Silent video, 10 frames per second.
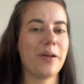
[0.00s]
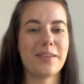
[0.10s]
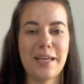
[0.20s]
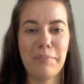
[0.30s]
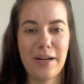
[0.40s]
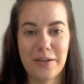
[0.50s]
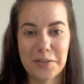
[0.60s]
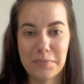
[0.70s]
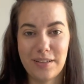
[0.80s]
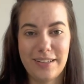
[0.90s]

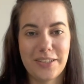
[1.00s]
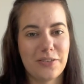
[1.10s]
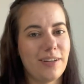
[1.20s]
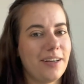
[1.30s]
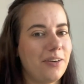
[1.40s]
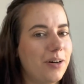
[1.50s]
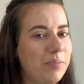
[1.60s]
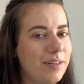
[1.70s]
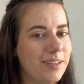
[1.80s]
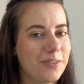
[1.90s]
embarrassment, that you're like, oh,
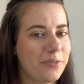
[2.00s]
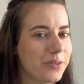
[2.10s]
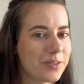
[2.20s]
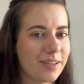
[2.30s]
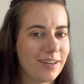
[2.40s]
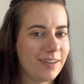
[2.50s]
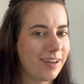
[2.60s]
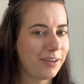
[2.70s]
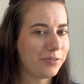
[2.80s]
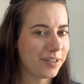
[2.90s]
but I
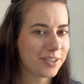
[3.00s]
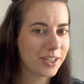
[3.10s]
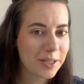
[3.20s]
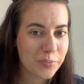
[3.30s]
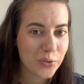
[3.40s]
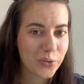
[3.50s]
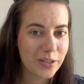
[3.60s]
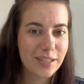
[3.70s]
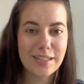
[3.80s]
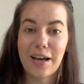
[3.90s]
feel ashamed to do
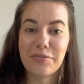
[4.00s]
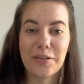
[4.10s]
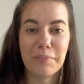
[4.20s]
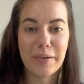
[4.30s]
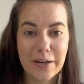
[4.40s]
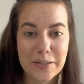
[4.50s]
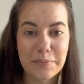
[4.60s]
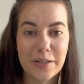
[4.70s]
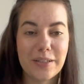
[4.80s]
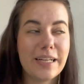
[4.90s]
this. I feel
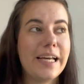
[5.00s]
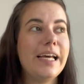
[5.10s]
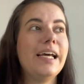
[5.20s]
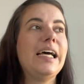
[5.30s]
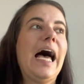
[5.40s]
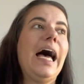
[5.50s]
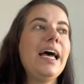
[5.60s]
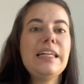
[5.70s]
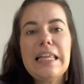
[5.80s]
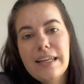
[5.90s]
embarrassment.
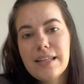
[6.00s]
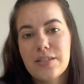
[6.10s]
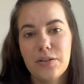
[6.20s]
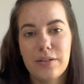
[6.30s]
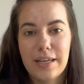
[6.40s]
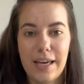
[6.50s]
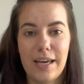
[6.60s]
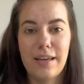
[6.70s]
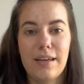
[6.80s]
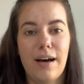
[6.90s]
And that's
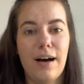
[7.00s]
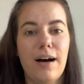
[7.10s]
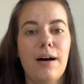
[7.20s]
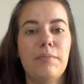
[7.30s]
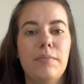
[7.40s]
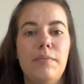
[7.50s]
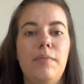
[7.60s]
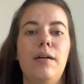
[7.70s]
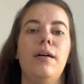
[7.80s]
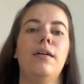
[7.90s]
okay.
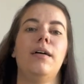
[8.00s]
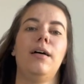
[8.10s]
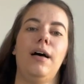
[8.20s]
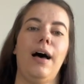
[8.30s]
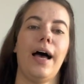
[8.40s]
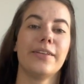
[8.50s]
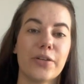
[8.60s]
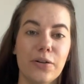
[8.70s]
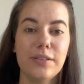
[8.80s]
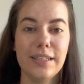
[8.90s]
I
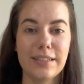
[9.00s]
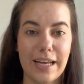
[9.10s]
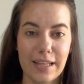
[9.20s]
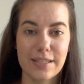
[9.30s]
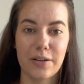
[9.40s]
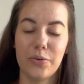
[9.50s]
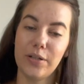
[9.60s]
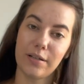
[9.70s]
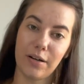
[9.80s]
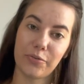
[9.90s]
don't think that's a good
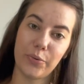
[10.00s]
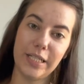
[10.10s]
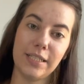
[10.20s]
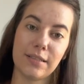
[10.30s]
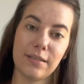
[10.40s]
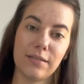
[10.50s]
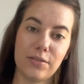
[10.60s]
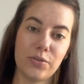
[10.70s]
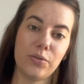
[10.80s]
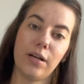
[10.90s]
enough reason
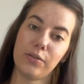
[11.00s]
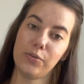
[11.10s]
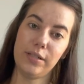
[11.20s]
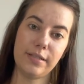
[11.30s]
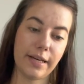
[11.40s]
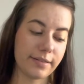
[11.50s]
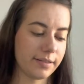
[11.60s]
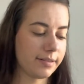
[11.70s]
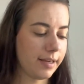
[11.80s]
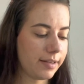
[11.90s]
to not do these
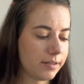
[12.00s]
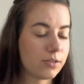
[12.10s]
exercises.